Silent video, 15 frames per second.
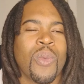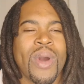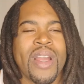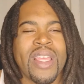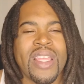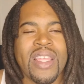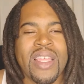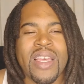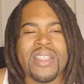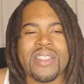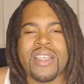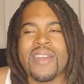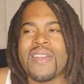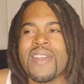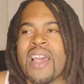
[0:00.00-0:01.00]
where he is.
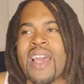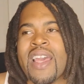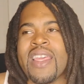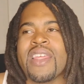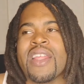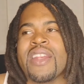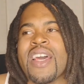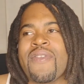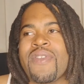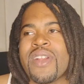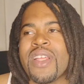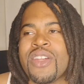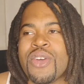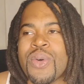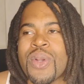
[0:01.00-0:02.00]
Yeah, he can
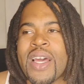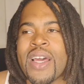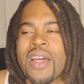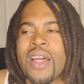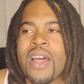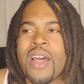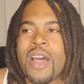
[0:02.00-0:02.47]
definitely do that.